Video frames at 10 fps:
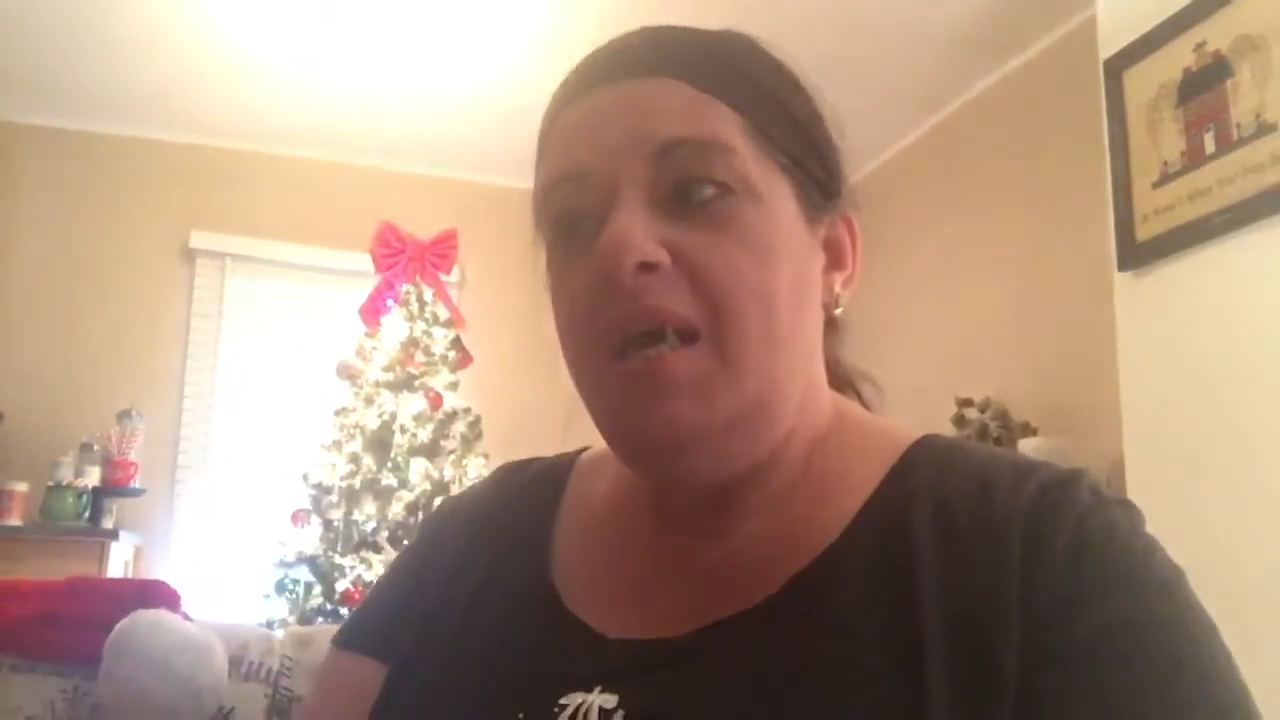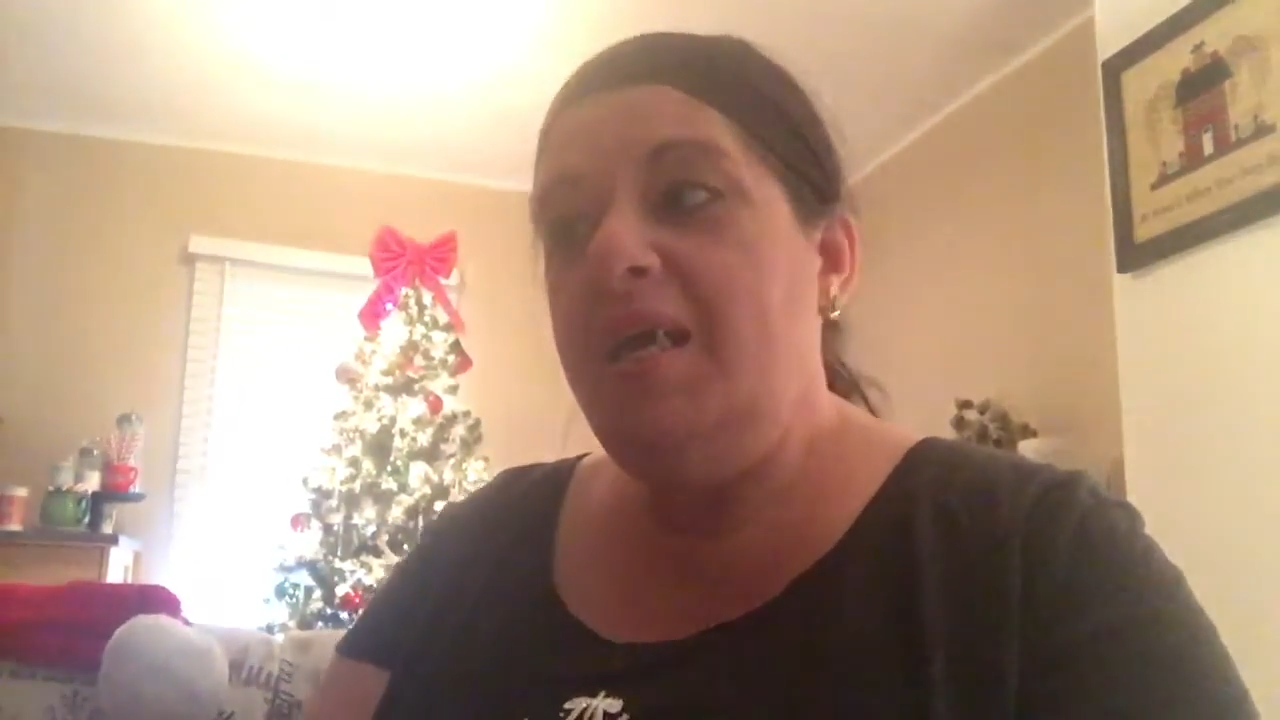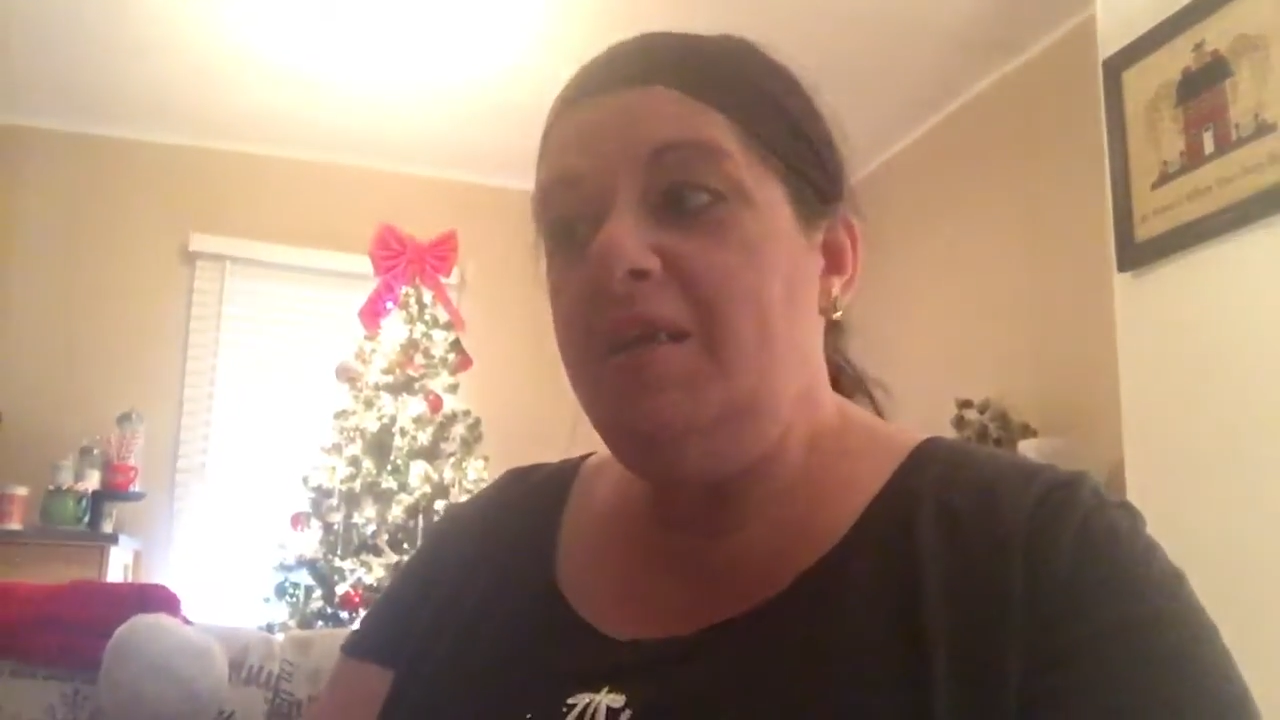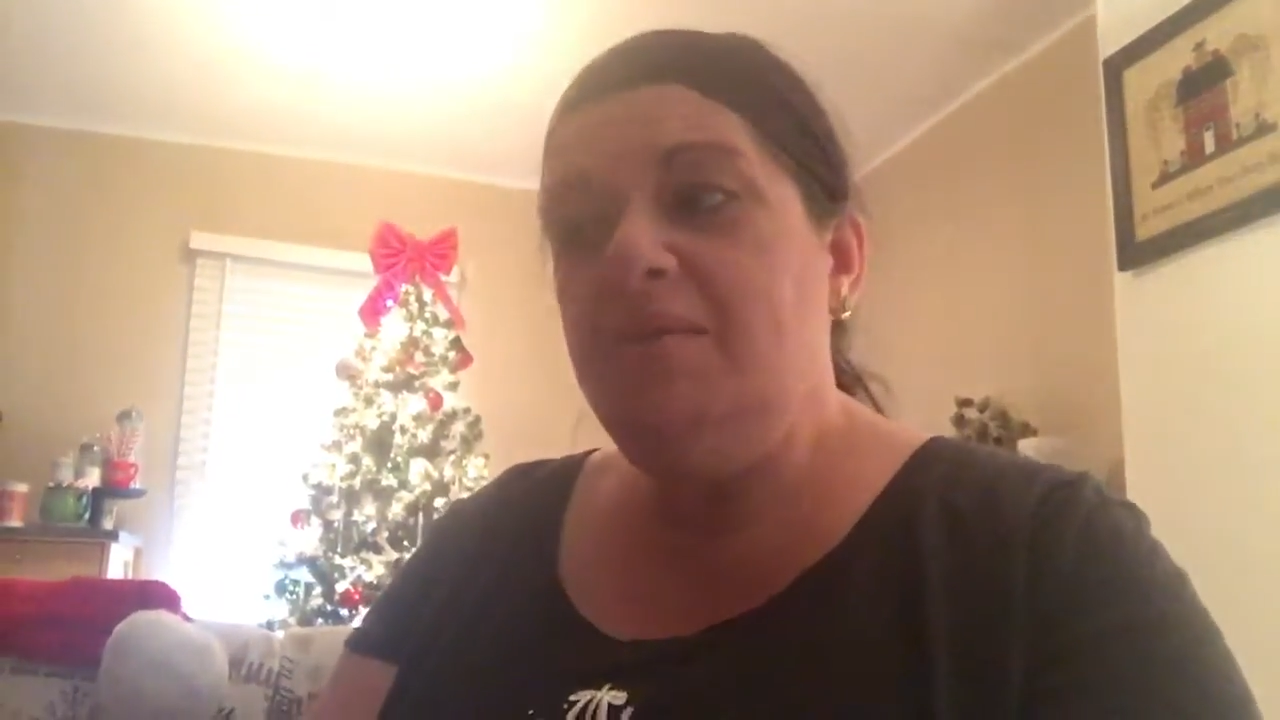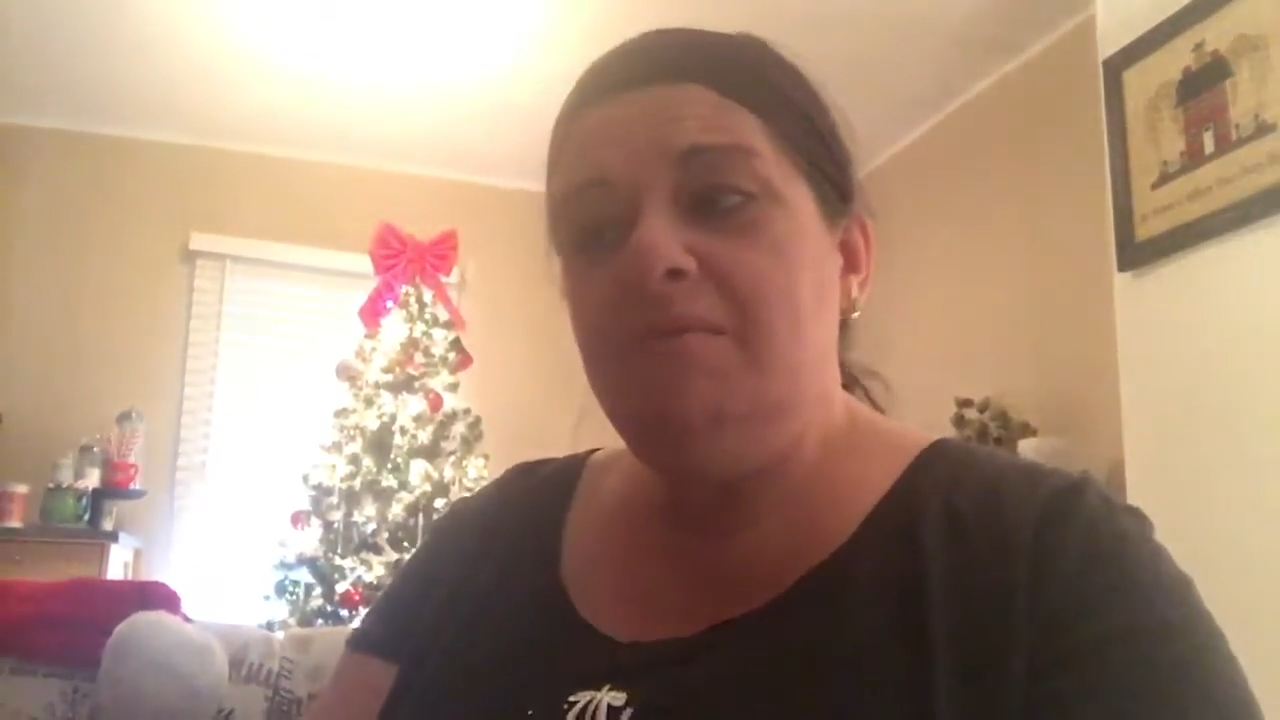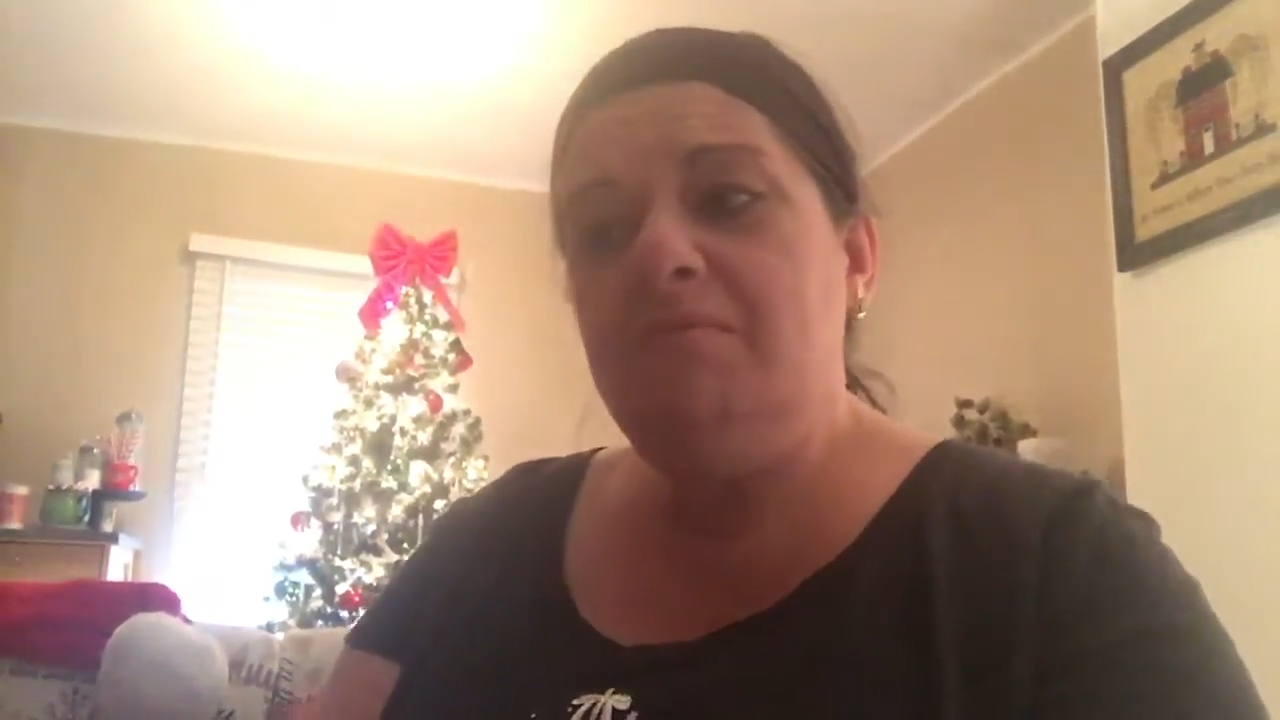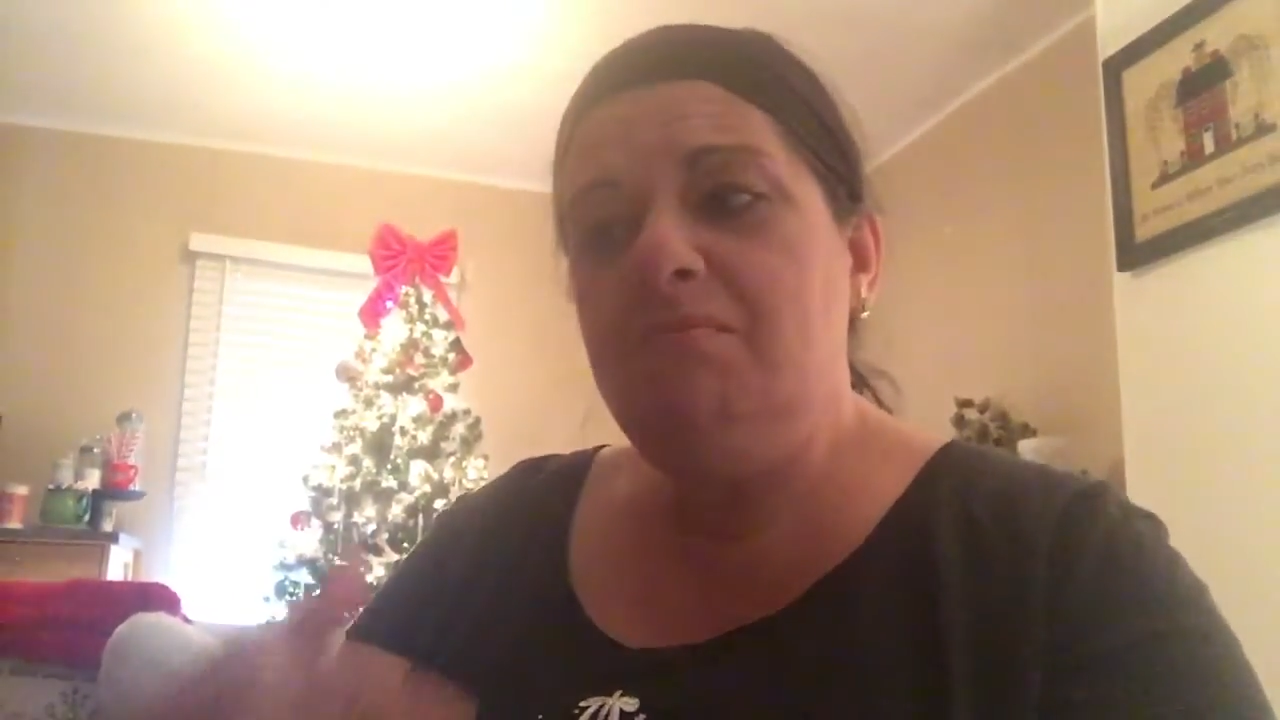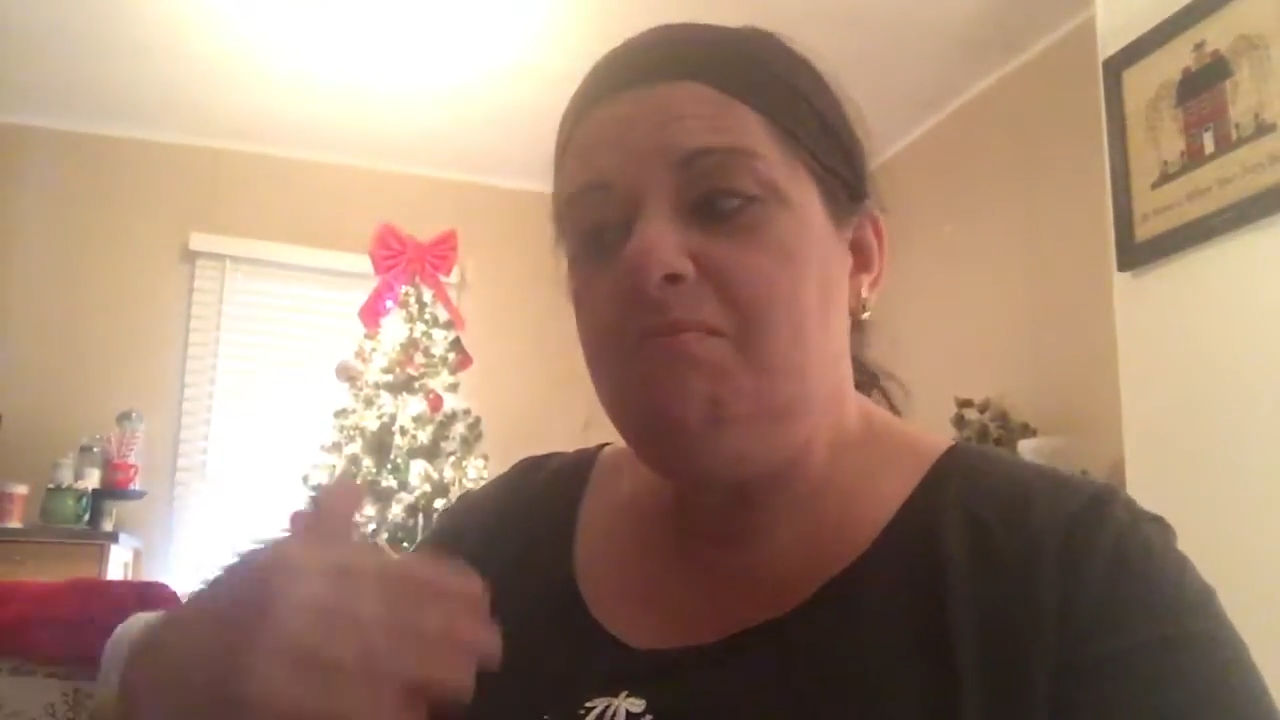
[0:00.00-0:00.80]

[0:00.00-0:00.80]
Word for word: And